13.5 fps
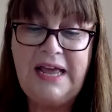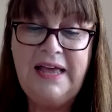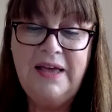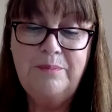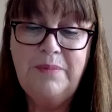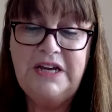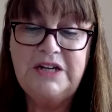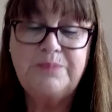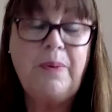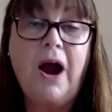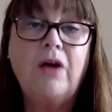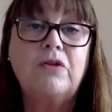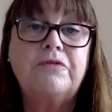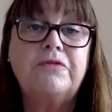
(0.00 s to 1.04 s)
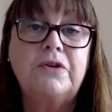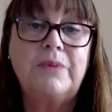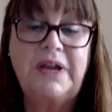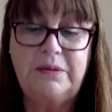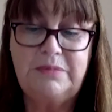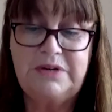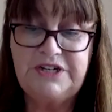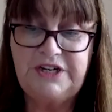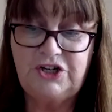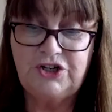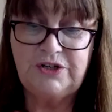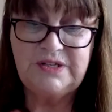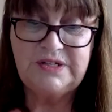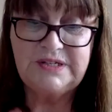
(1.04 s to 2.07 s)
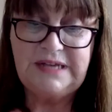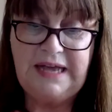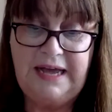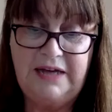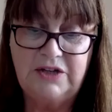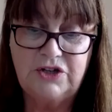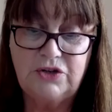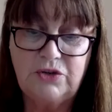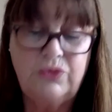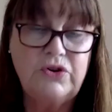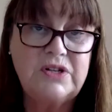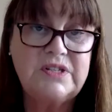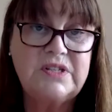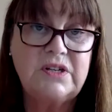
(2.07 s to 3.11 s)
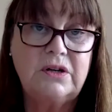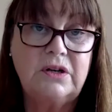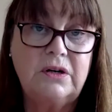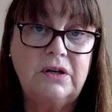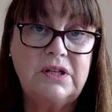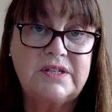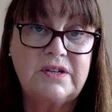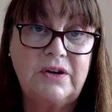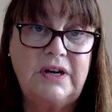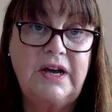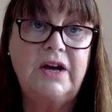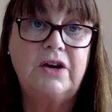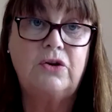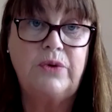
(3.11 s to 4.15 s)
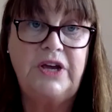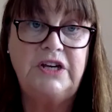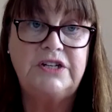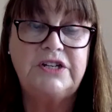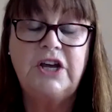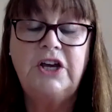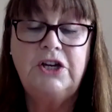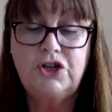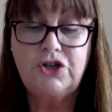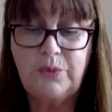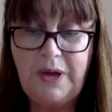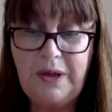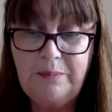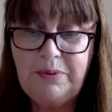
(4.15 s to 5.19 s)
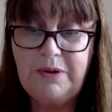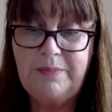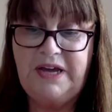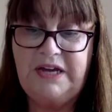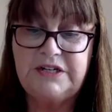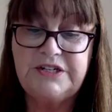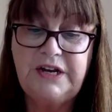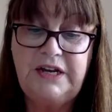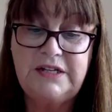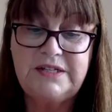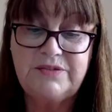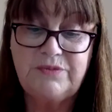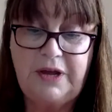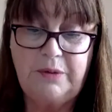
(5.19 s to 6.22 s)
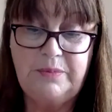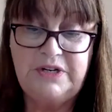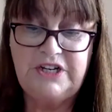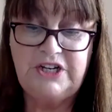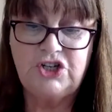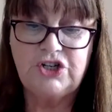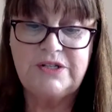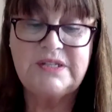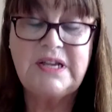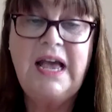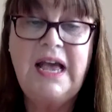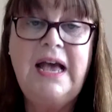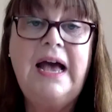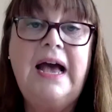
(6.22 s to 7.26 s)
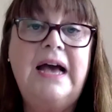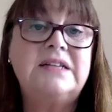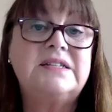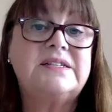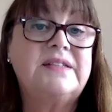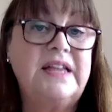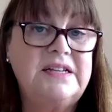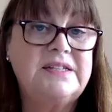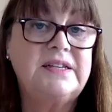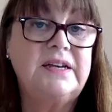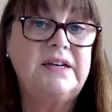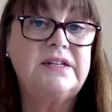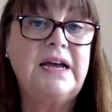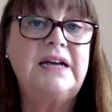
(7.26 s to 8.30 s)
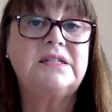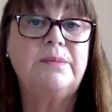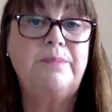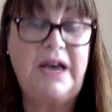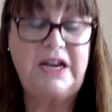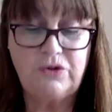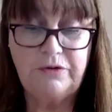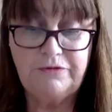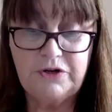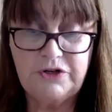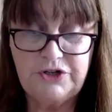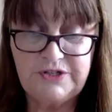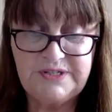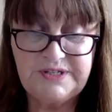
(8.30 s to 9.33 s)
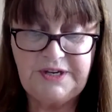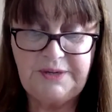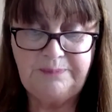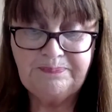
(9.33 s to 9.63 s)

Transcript: made powerful recommendations, and Údarás na Hallscoile agreed to implement its recommendations, as they said, as a matter of urgency.